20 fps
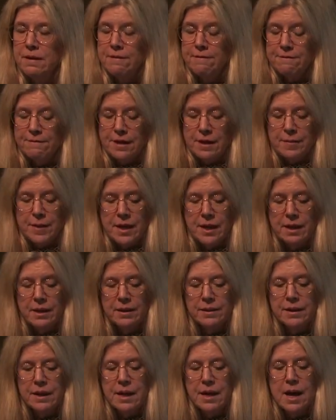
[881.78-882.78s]
female,
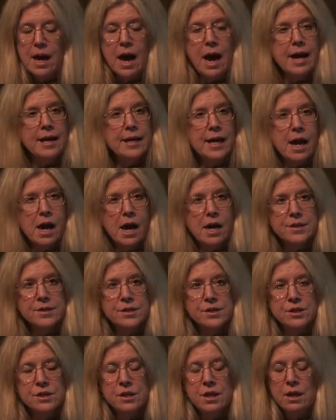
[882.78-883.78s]
high
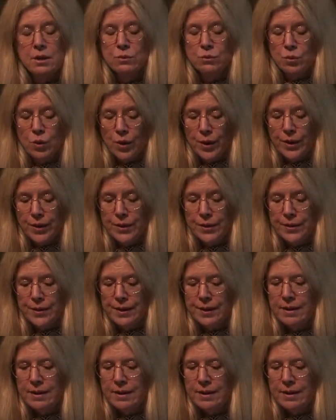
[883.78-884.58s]
caste, royal,